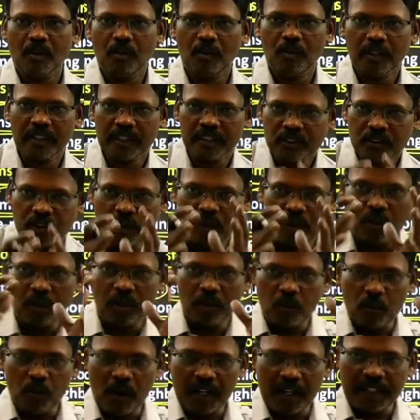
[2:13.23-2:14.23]
Okay,
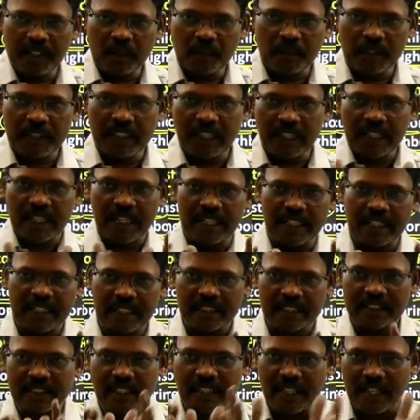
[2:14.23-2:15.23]
so whatever the
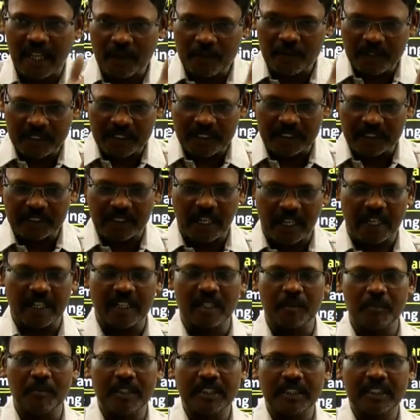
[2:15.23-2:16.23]
countries are having these
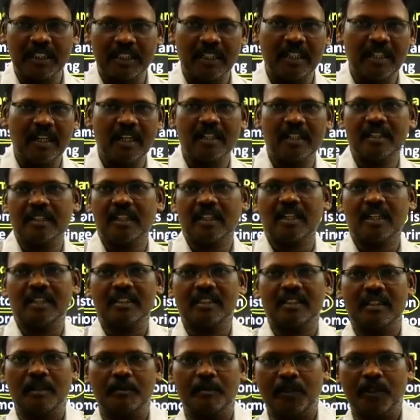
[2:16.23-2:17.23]
agreements regarding the
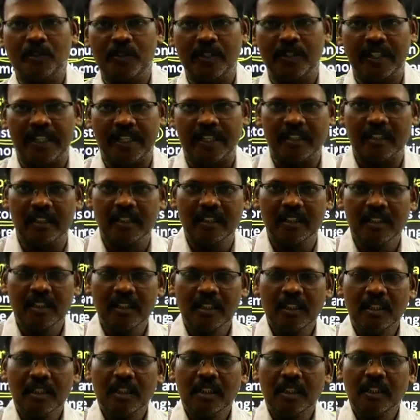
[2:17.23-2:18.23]
custom union,
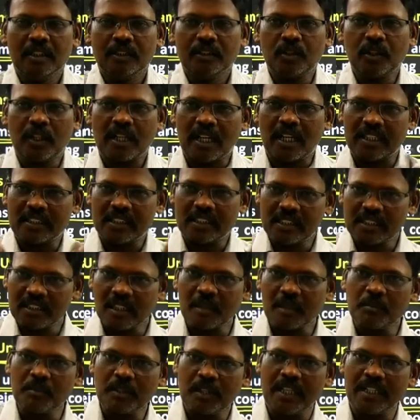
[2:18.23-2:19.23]
so
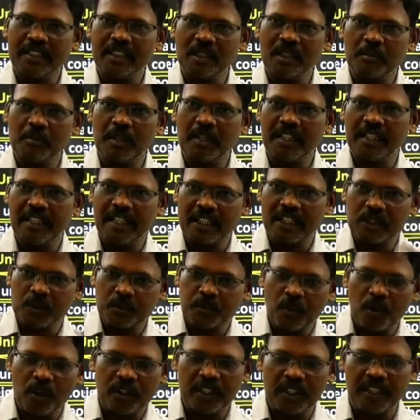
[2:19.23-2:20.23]
custom nothing but
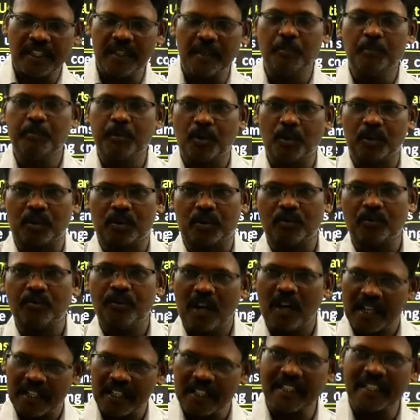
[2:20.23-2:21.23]
export and import,
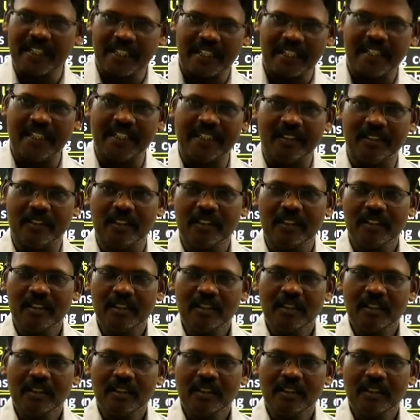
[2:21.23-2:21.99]
foreign trade.